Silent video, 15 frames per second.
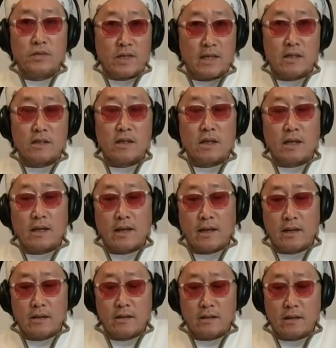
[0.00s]
Budae
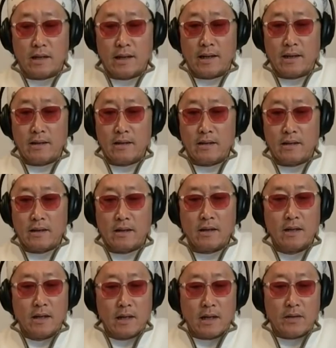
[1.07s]

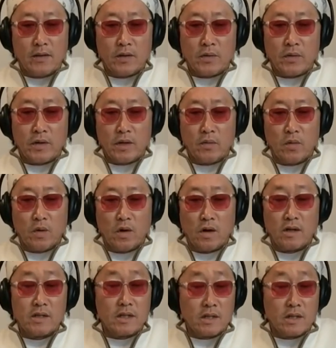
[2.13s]
Jjigae and the Korean War.